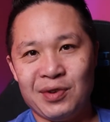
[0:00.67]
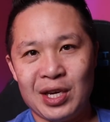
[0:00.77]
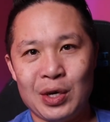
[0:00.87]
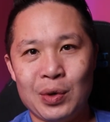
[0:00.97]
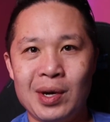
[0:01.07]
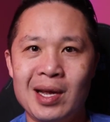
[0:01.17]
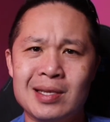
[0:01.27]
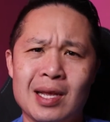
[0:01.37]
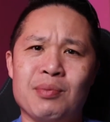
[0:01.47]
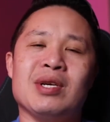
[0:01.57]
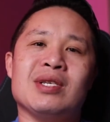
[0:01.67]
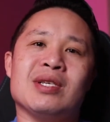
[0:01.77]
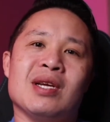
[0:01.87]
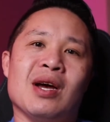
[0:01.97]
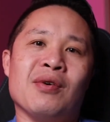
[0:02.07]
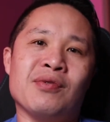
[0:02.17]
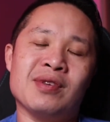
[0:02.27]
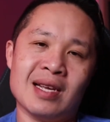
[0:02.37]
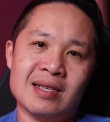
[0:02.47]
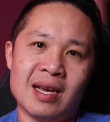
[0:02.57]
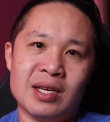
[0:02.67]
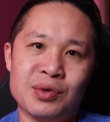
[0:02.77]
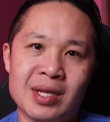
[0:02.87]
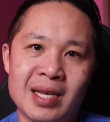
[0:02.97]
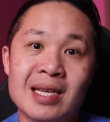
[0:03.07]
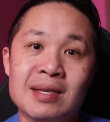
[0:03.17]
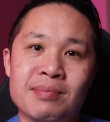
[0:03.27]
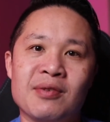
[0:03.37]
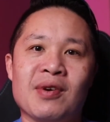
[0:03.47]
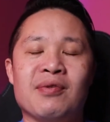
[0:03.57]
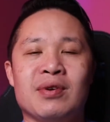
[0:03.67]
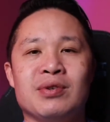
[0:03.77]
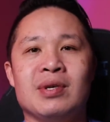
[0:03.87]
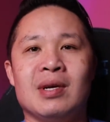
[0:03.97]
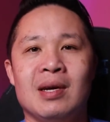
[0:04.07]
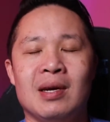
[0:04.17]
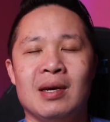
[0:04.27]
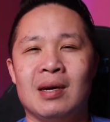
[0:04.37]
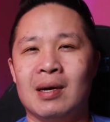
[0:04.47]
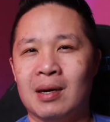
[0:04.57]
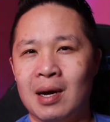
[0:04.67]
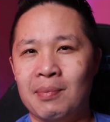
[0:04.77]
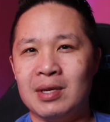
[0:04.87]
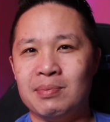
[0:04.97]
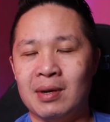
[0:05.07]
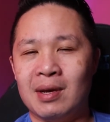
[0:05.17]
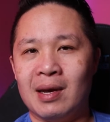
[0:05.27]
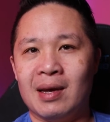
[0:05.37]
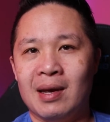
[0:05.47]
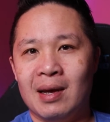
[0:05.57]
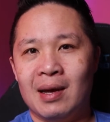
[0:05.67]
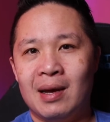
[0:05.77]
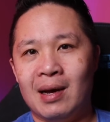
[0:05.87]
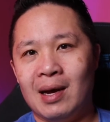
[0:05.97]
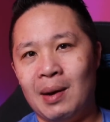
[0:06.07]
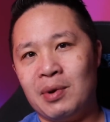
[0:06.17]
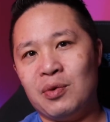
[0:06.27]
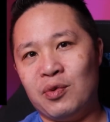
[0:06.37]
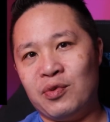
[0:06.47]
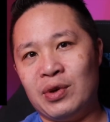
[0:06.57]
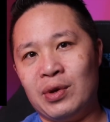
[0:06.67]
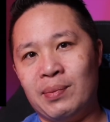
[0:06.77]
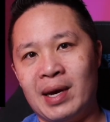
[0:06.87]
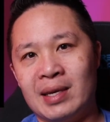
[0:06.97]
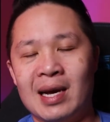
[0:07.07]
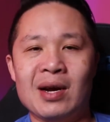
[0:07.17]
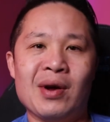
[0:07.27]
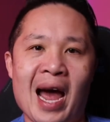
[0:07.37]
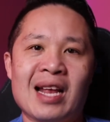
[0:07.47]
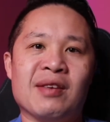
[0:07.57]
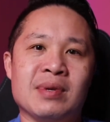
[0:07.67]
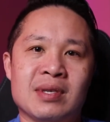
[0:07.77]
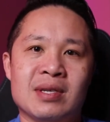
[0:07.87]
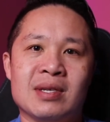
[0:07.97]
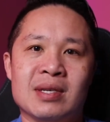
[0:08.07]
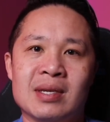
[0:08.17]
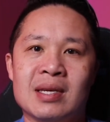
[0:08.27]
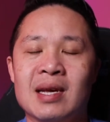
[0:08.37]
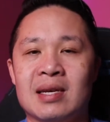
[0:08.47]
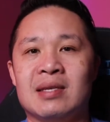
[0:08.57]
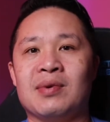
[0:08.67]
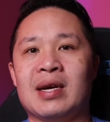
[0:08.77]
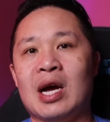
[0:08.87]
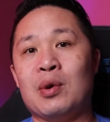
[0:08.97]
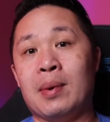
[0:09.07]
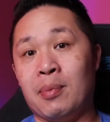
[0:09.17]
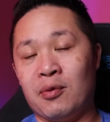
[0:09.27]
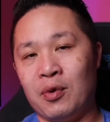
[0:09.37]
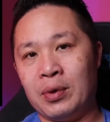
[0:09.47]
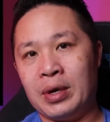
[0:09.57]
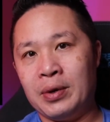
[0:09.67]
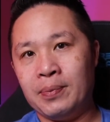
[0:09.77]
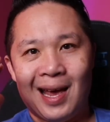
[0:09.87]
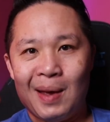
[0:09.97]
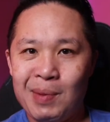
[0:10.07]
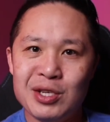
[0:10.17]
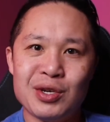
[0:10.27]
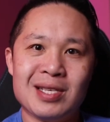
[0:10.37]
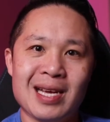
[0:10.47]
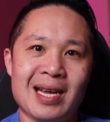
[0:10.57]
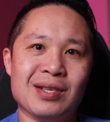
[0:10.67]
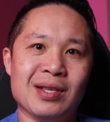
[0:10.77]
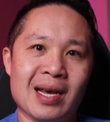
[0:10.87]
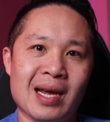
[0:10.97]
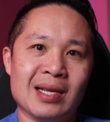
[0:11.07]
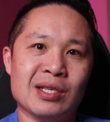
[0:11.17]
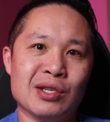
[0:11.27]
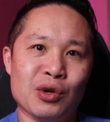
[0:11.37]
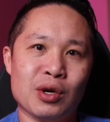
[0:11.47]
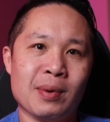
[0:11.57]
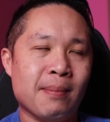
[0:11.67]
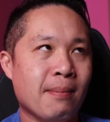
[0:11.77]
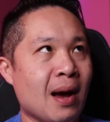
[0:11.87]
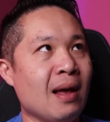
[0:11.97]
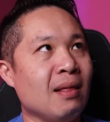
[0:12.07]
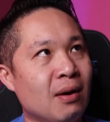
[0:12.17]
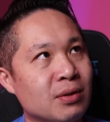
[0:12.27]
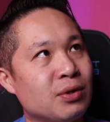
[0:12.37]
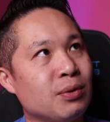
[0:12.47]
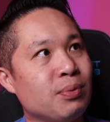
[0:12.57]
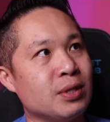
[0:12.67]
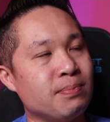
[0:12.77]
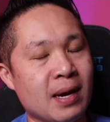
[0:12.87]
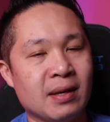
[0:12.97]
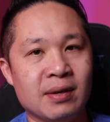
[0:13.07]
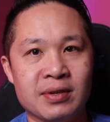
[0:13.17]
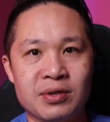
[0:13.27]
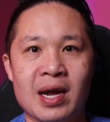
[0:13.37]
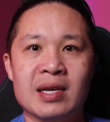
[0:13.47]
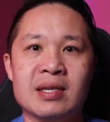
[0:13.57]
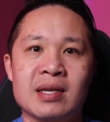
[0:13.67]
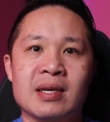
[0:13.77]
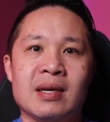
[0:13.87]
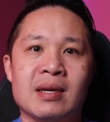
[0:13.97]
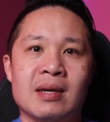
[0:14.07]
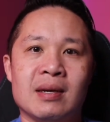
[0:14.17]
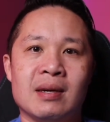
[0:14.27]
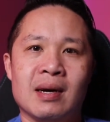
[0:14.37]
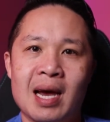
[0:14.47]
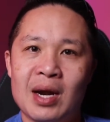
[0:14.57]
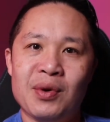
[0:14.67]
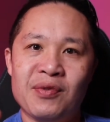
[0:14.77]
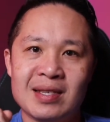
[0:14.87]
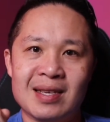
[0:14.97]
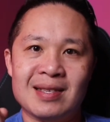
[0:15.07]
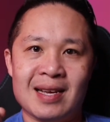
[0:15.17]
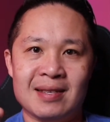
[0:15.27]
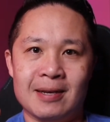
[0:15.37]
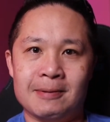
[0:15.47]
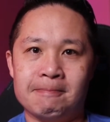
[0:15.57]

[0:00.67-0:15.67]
video, in celebration of Tesla entering the S&P 500 come this Monday, I'm going to reveal my entire active position in Tesla right now in my portfolio. And make sure to stay until the end to learn about my long-term perspective and strategy on how to invest in Tesla.